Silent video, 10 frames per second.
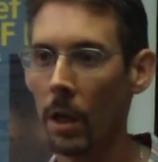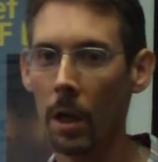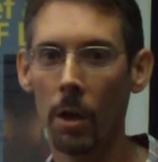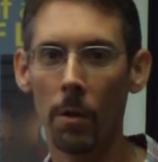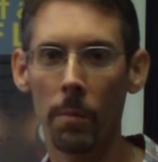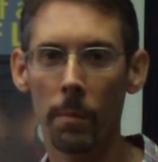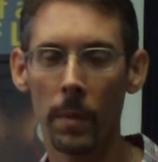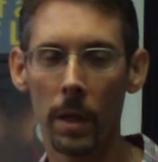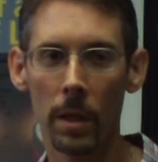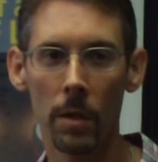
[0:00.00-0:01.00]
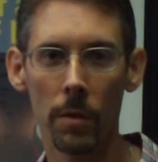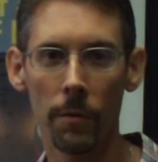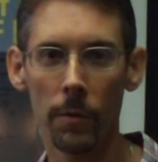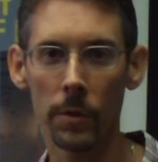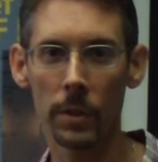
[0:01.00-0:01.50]
The
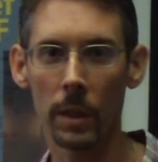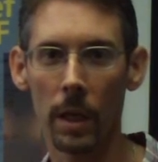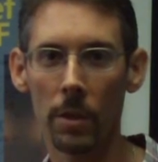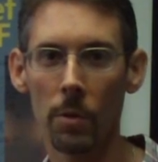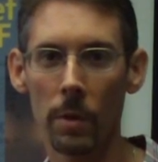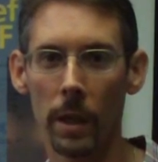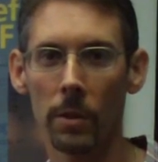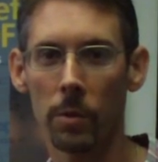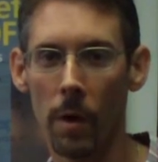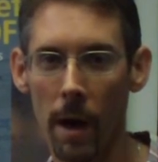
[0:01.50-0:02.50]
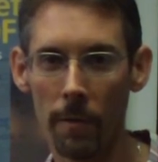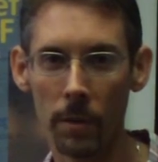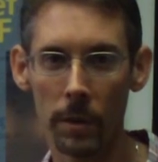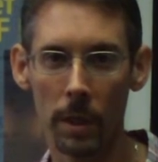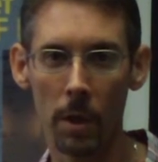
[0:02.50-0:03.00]
first thing I do when I
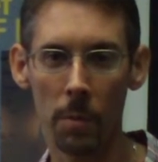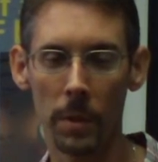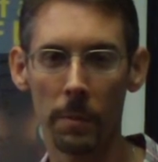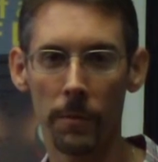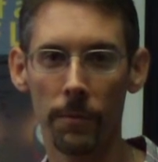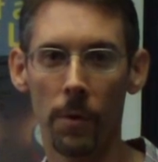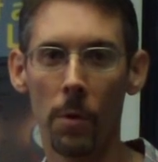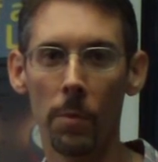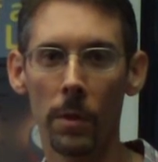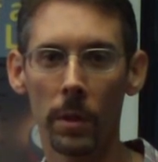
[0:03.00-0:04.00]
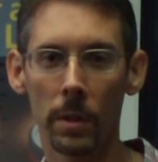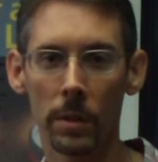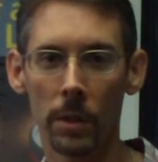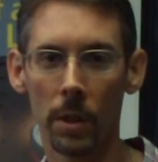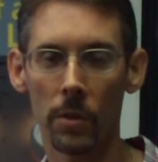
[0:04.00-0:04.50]
travel is I open up the phone book and
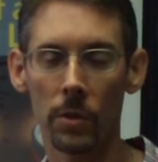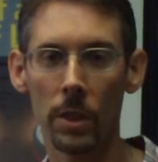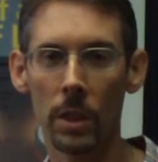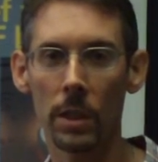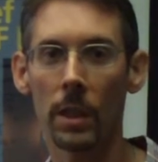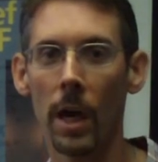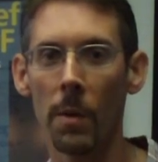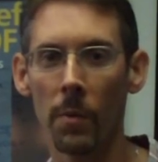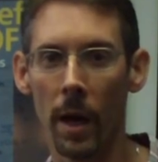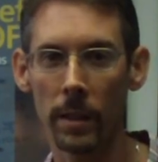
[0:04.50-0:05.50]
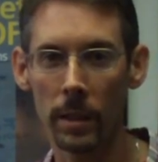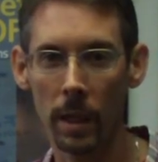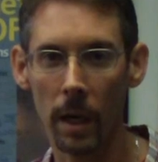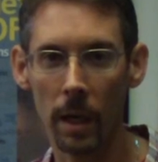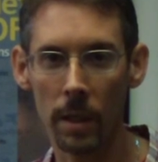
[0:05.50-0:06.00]
see all the cheesy chiropractic
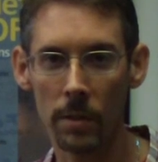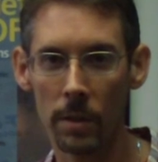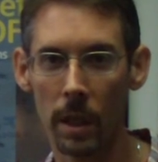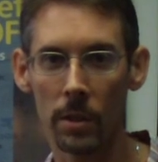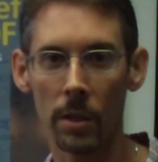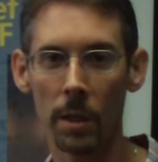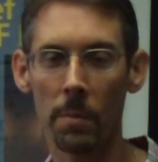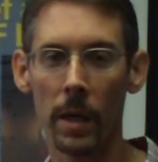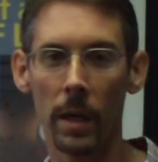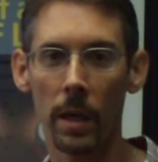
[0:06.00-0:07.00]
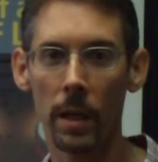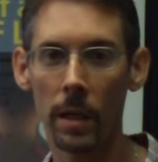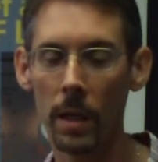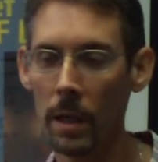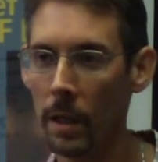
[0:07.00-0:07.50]
ads, and I shake my
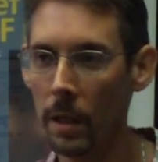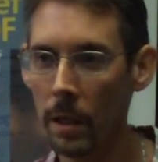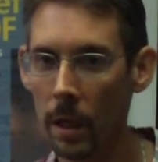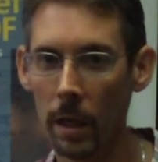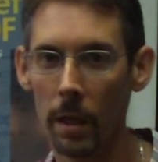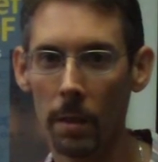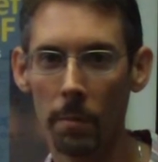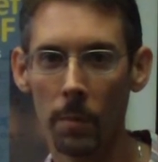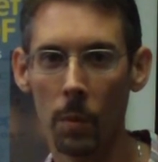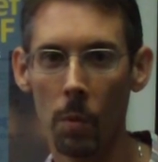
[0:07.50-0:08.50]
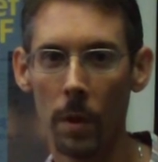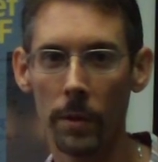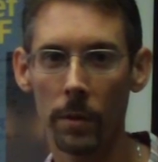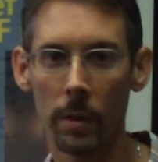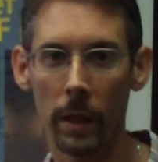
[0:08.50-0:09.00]
head and
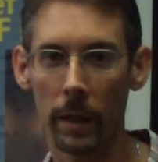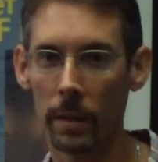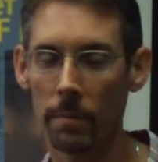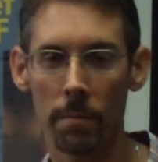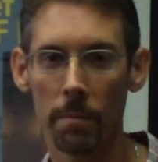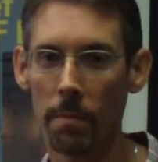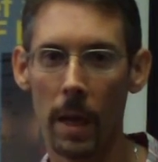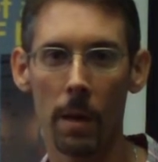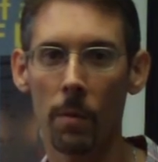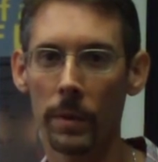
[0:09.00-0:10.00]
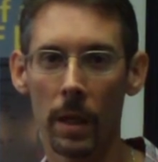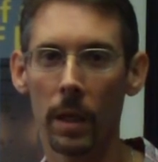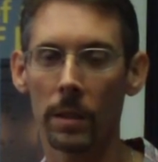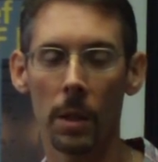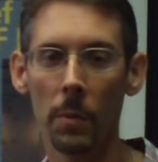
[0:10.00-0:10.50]
wonder, like, man, what the
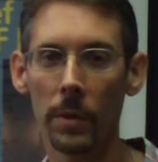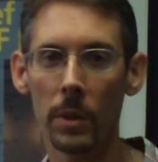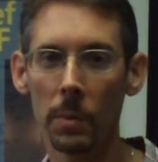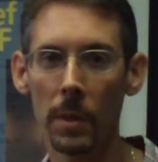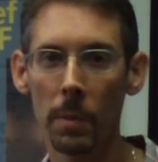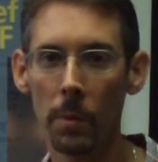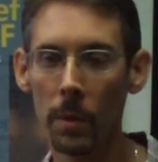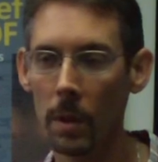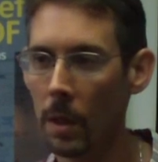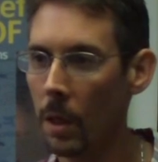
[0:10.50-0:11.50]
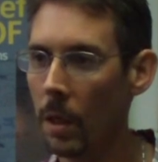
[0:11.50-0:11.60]
heck's up with these people?